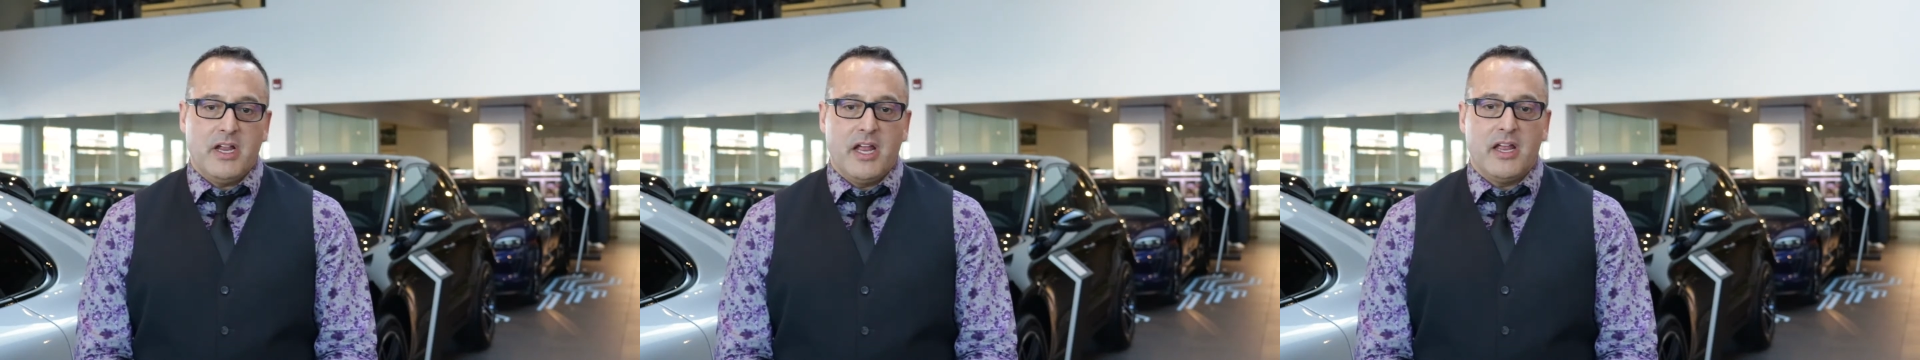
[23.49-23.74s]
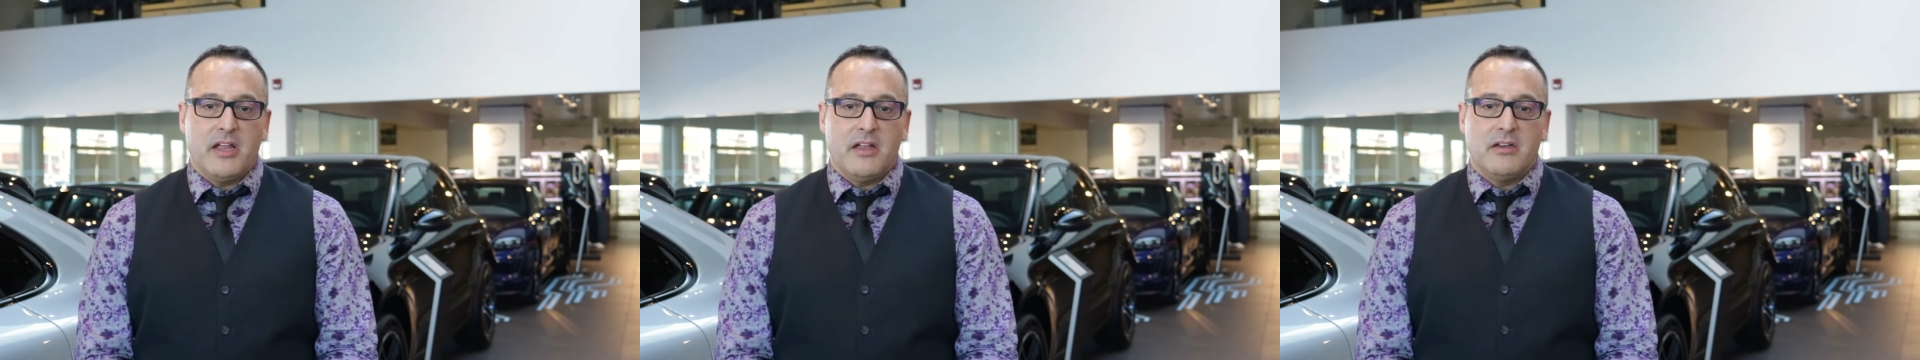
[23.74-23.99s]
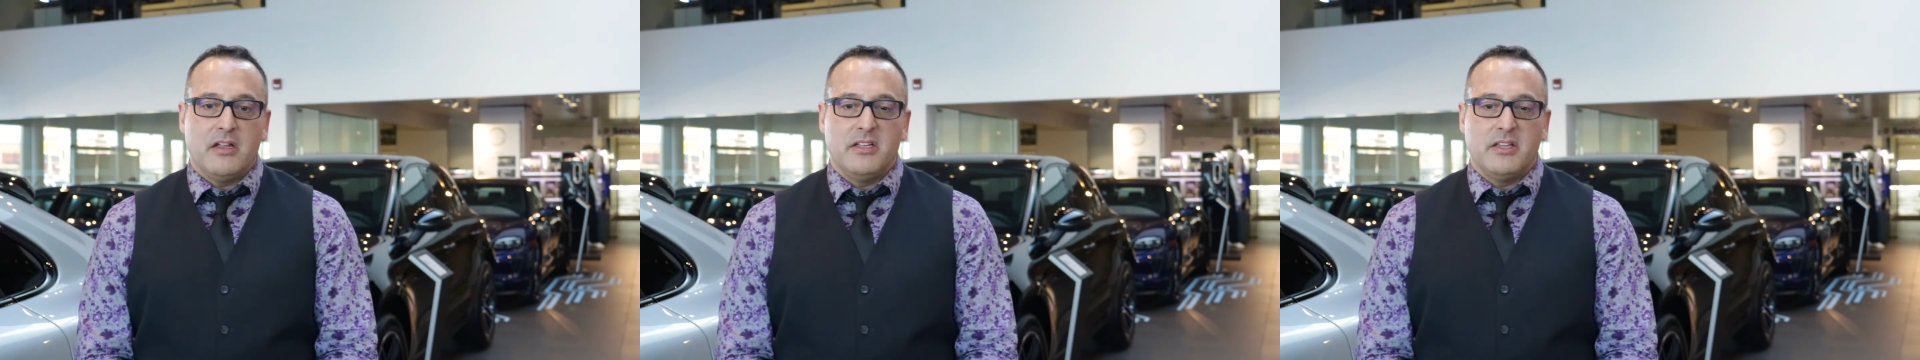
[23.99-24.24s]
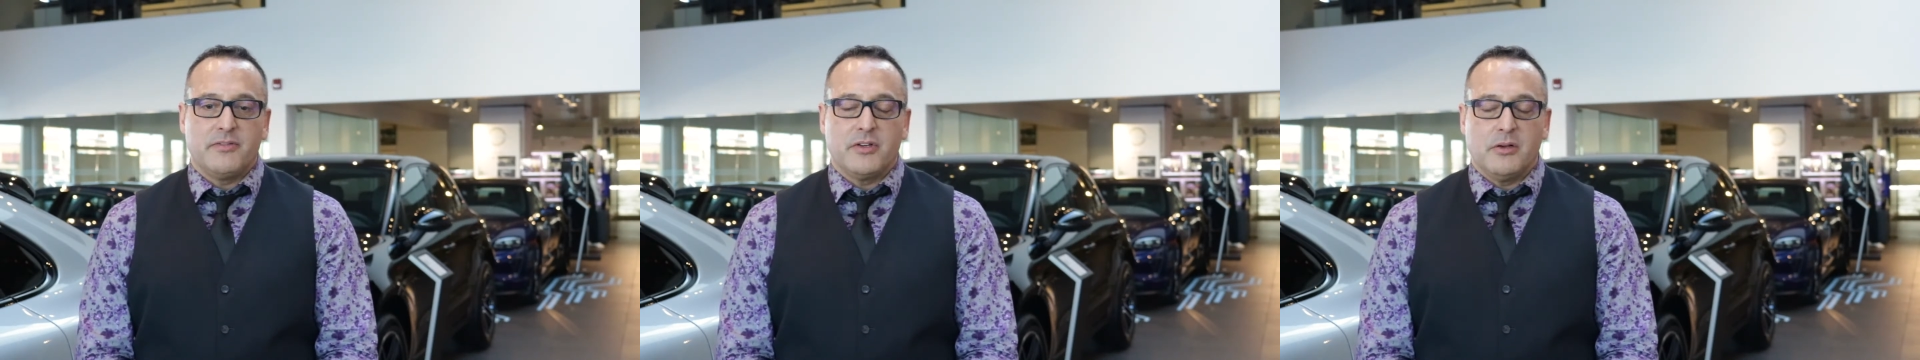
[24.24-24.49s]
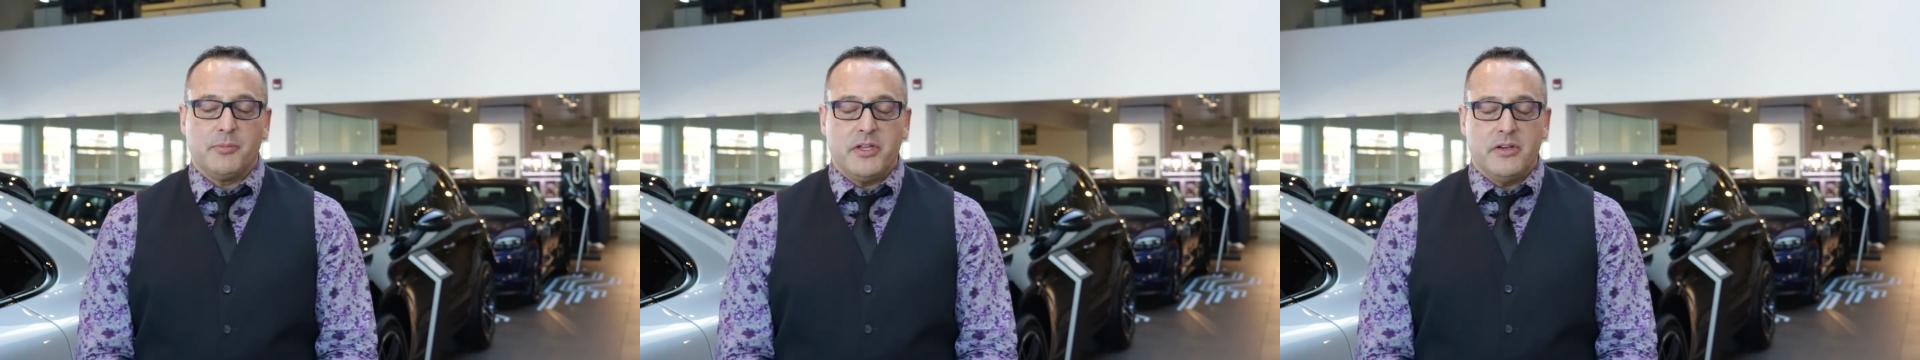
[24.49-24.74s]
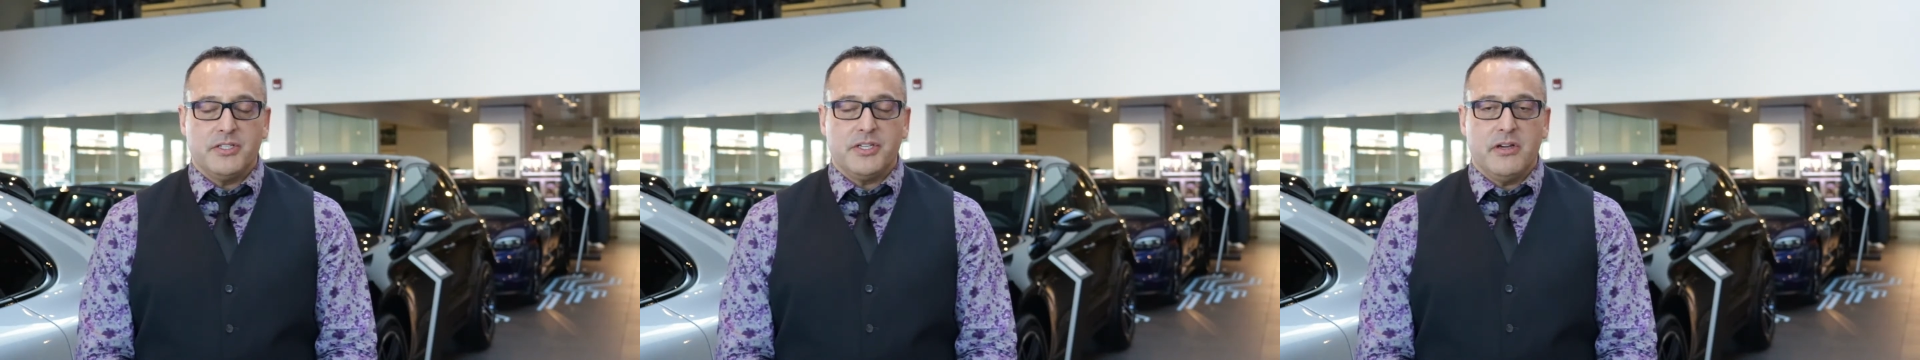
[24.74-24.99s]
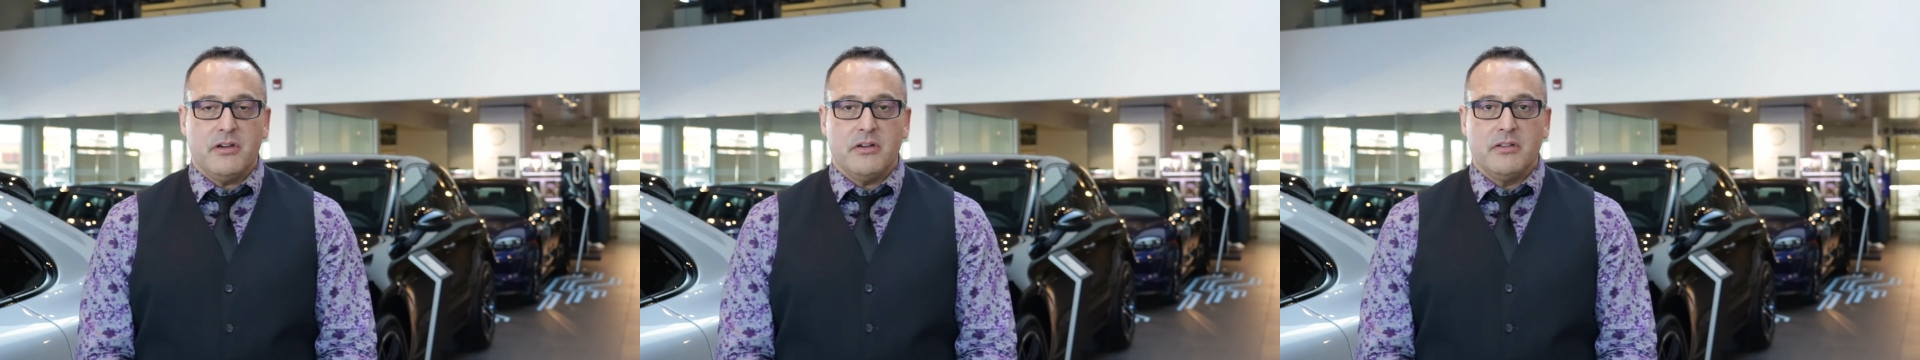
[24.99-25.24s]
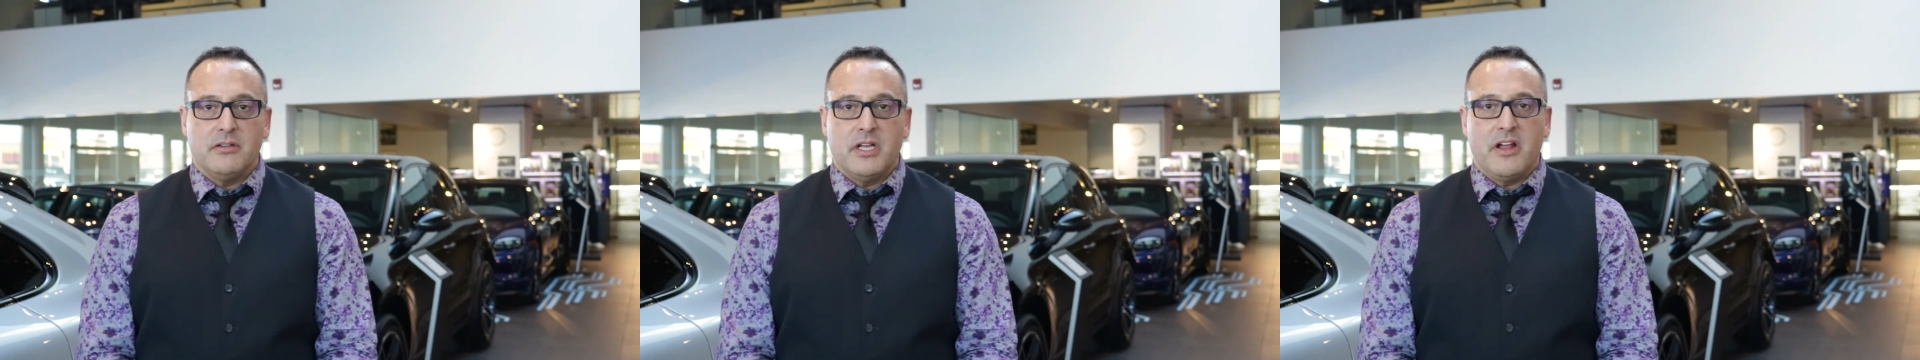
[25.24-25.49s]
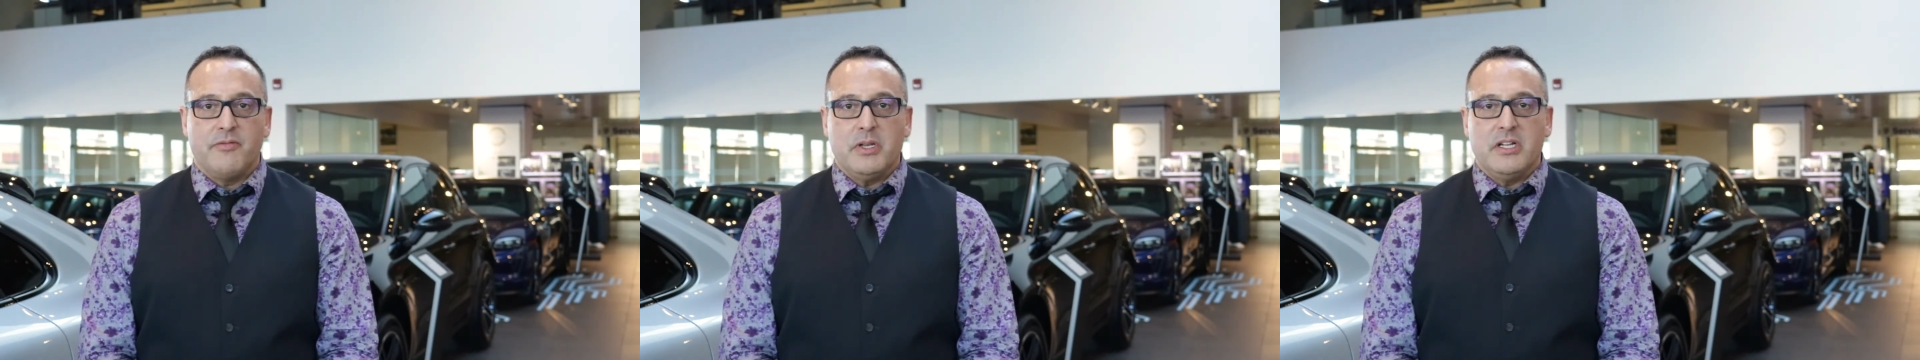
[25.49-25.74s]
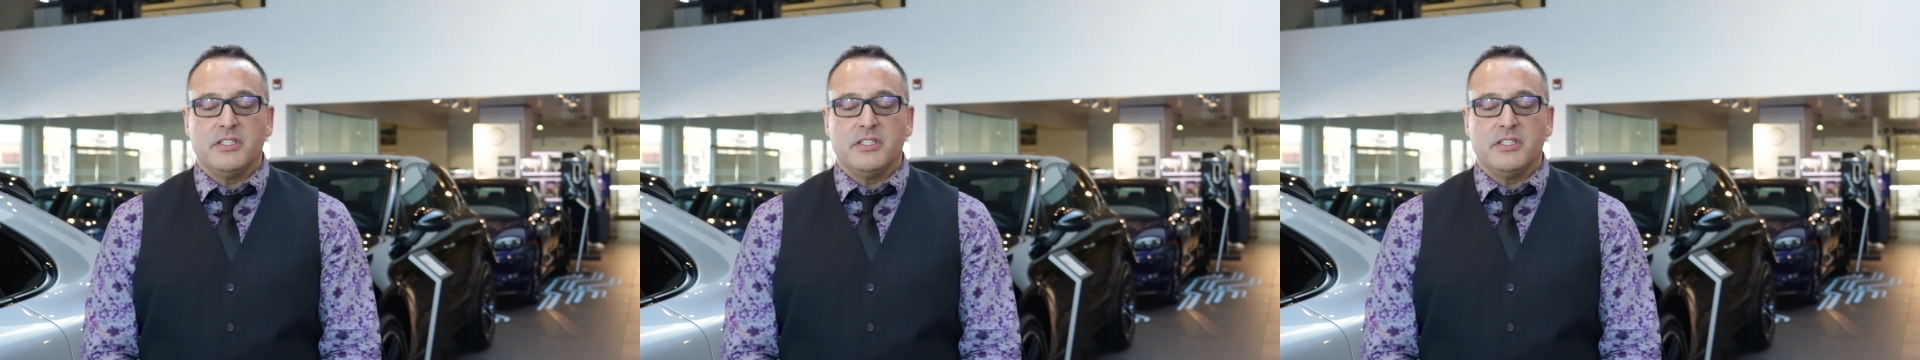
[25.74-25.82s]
and I did that for a couple of years here and then I've been